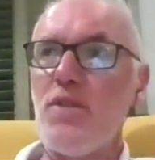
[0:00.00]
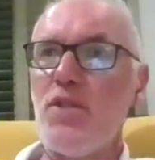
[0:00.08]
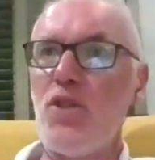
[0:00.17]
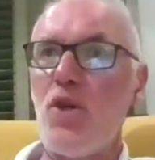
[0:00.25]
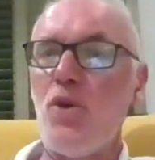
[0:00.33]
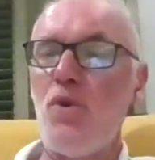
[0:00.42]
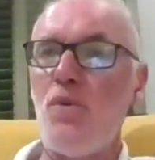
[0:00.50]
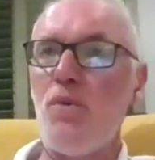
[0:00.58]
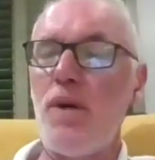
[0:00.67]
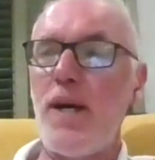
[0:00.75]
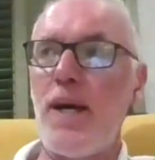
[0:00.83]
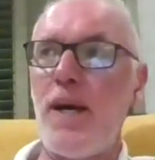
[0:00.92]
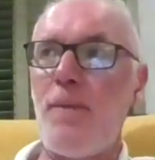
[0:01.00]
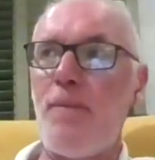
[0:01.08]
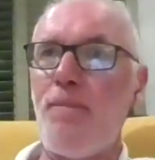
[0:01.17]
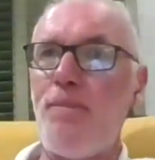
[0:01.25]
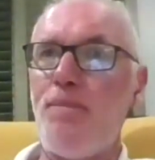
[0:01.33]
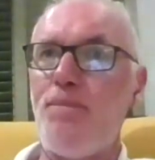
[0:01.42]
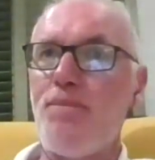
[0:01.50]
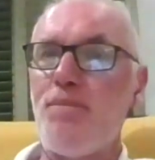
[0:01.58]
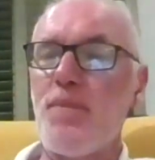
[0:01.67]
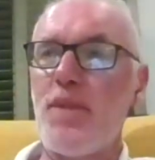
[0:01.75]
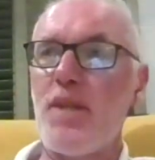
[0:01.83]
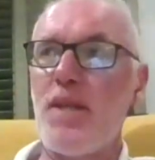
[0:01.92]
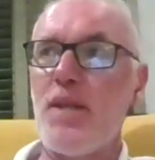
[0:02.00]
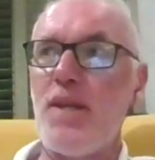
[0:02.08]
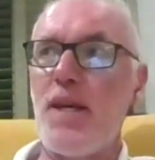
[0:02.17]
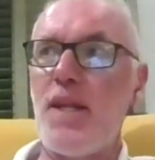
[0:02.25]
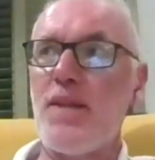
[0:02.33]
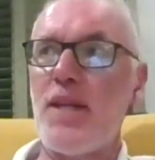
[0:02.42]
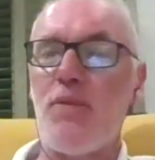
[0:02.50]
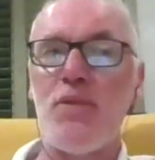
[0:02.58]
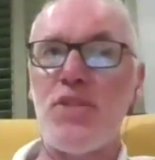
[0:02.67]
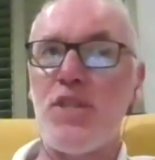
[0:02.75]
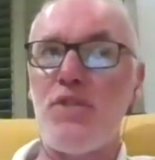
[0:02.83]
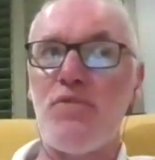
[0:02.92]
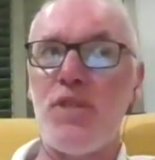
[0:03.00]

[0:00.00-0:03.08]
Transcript: So that was it.